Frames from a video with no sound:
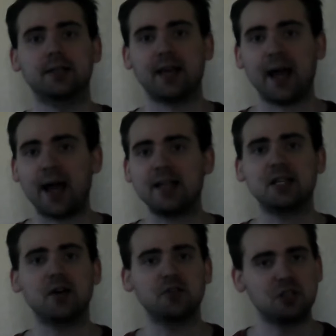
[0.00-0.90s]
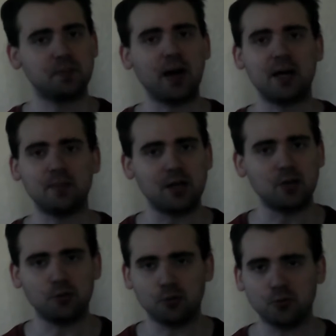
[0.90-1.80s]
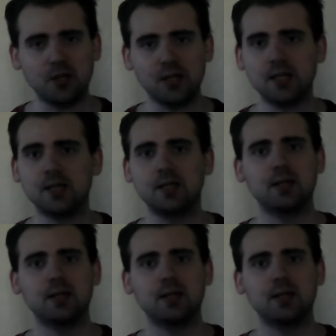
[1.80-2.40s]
cast of Spider-Man 3